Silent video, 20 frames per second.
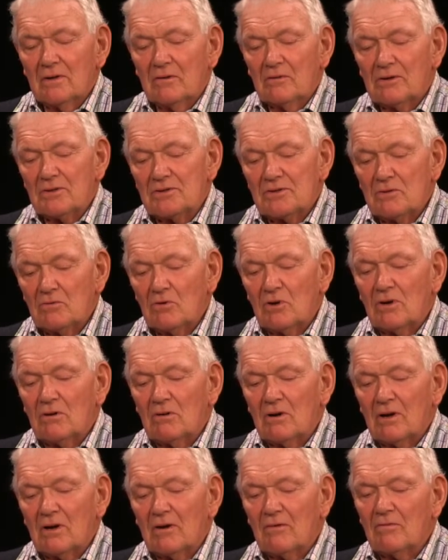Because there were a
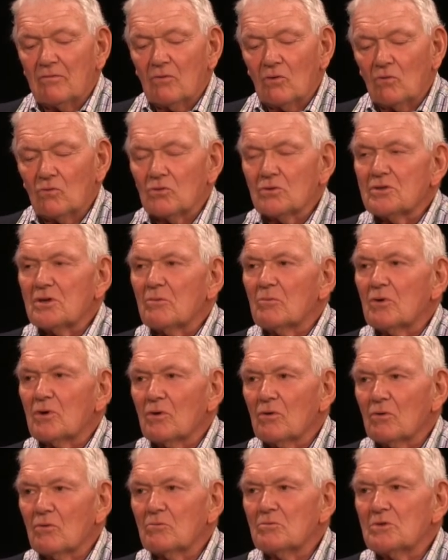lot of old summer
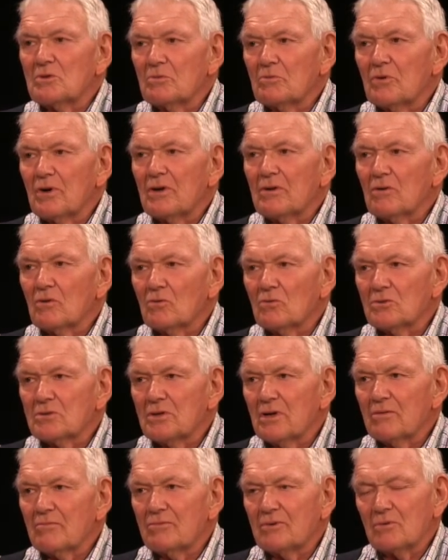homes, some great old
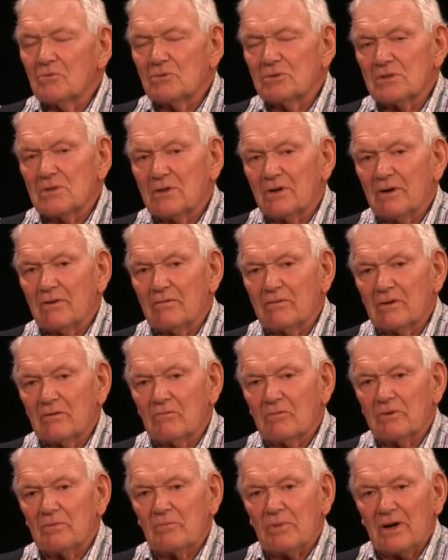stuff that was there. It
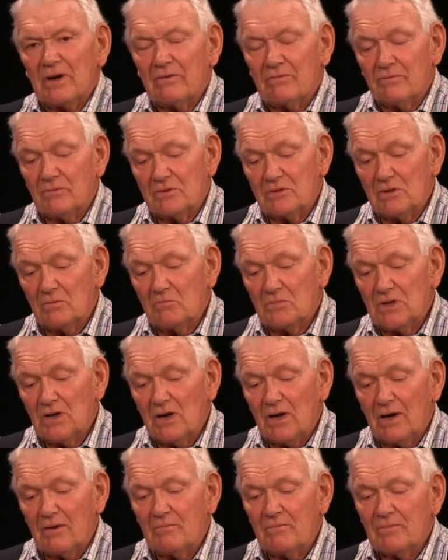went back for some
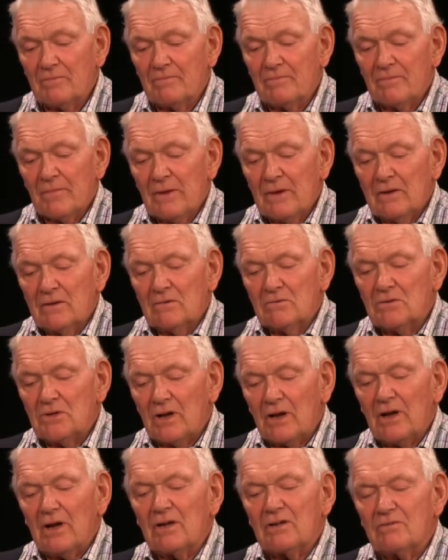time.
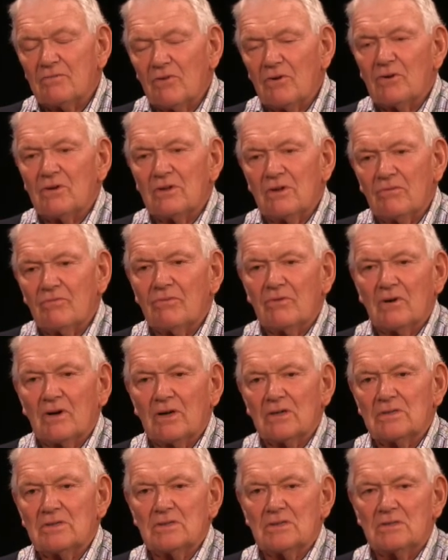Today it's very different.
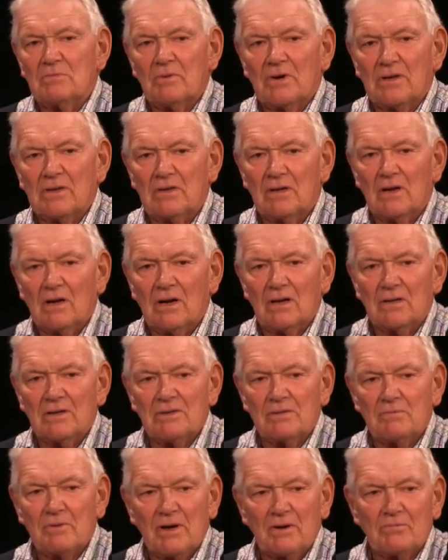I suspect the
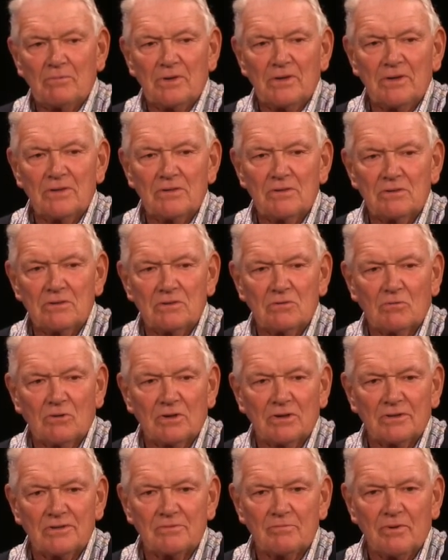island's population
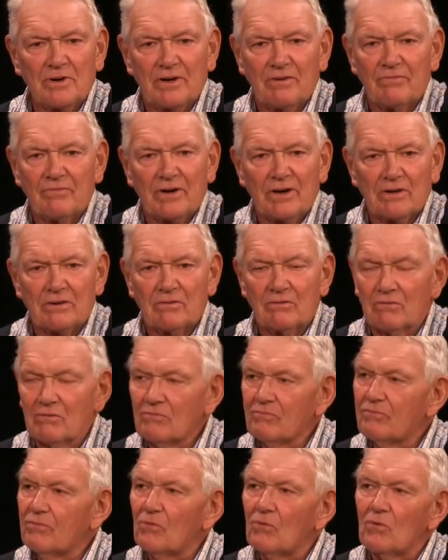swells by a factor of
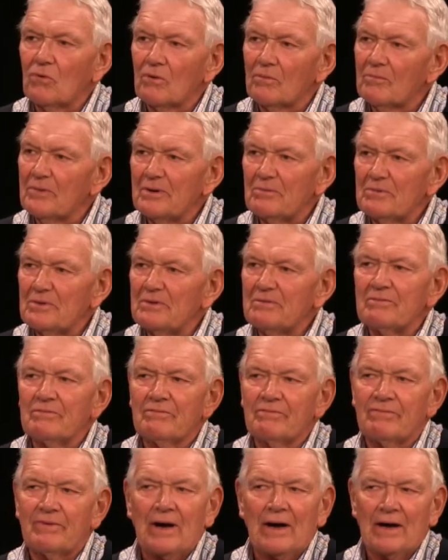4, maybe even
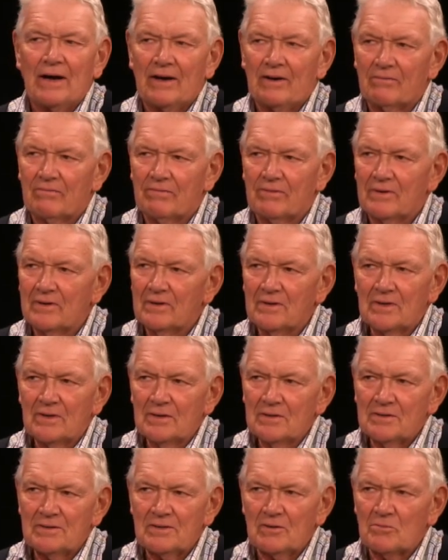5,
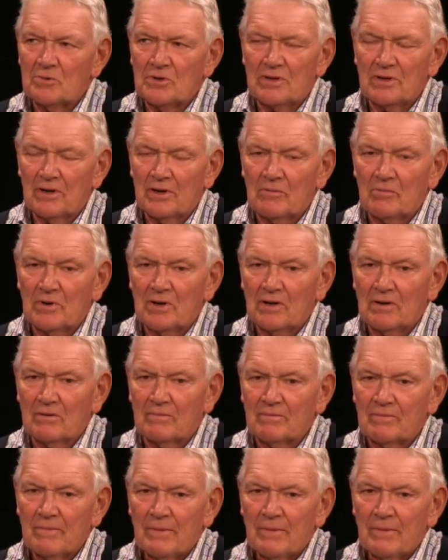summertime now.